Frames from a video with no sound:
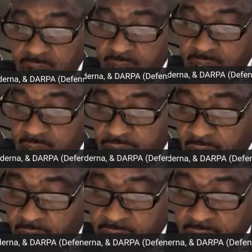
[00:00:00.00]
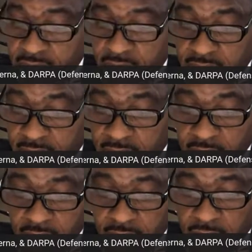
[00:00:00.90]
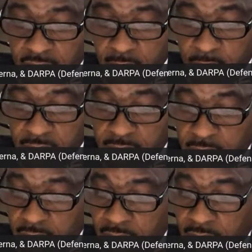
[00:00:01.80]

It says they volunteered. They went